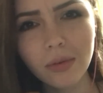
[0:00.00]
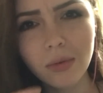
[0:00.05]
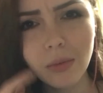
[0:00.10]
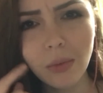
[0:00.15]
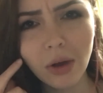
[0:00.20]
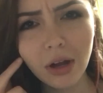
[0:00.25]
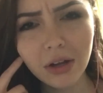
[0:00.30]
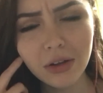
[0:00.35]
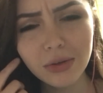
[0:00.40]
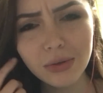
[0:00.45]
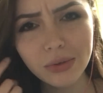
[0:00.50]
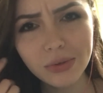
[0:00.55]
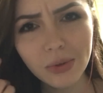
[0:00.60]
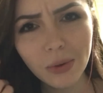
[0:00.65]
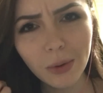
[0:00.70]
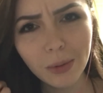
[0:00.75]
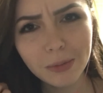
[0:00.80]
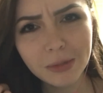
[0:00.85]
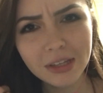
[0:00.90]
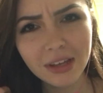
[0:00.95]
Why are you so
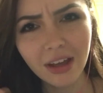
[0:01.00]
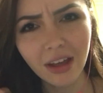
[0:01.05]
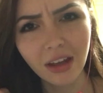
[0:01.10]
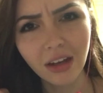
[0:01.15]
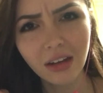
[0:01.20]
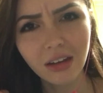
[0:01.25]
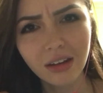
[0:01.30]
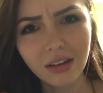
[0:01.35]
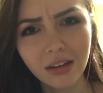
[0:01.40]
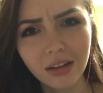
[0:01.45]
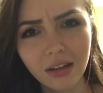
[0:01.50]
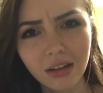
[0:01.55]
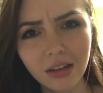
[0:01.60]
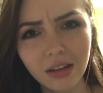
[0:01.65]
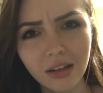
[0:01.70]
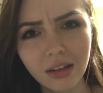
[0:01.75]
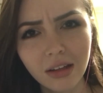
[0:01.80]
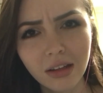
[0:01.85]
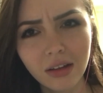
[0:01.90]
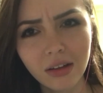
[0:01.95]
upset?
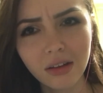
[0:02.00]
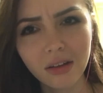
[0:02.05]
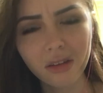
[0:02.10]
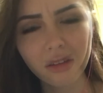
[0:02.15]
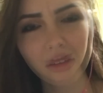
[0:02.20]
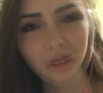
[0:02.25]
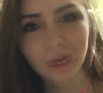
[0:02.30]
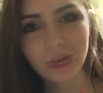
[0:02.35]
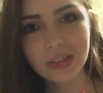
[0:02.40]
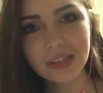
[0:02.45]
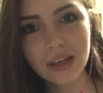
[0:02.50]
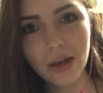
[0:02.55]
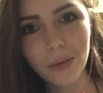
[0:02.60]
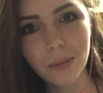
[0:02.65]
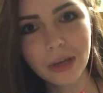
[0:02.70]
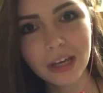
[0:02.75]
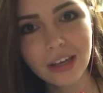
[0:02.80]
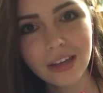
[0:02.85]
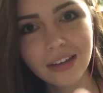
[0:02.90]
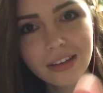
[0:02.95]
You can tell
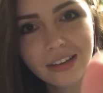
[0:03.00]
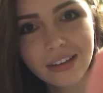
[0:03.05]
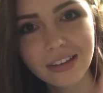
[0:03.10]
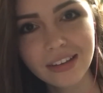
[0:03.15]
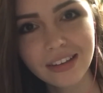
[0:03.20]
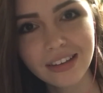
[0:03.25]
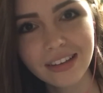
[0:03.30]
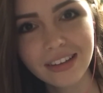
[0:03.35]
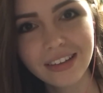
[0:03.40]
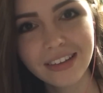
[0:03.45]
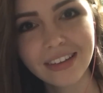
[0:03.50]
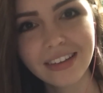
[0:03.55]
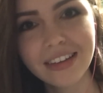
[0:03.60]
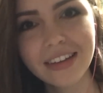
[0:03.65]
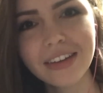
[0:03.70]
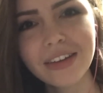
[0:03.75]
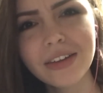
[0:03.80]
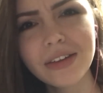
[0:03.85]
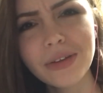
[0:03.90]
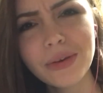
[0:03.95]
me.
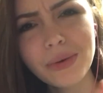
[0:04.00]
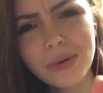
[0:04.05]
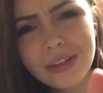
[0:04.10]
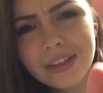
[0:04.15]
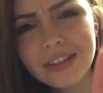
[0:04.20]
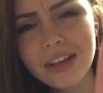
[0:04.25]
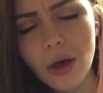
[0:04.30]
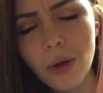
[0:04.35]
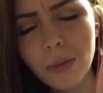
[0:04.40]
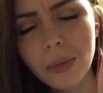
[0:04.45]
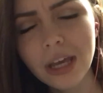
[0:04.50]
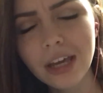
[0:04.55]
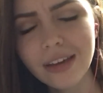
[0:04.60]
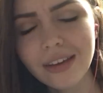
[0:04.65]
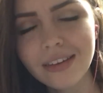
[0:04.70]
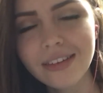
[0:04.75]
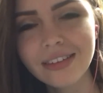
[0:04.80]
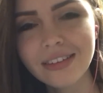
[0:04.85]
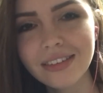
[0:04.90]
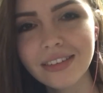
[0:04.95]
You can tell me.
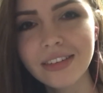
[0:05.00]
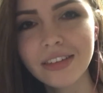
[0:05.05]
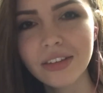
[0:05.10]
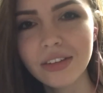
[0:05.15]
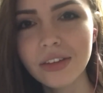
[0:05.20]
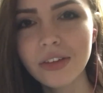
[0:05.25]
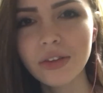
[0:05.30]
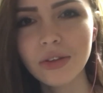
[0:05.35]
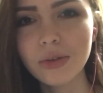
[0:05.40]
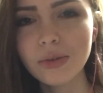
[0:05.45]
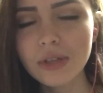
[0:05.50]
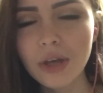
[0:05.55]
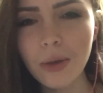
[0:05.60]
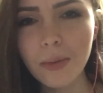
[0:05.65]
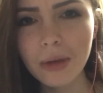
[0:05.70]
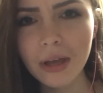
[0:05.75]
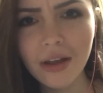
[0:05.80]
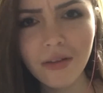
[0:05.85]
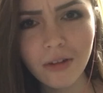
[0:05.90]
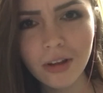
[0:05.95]
You tell
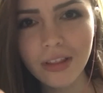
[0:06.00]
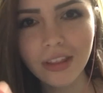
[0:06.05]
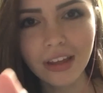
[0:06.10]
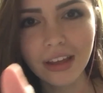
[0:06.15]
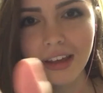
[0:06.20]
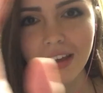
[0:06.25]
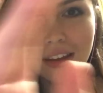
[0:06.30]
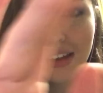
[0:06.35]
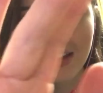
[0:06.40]
me everything.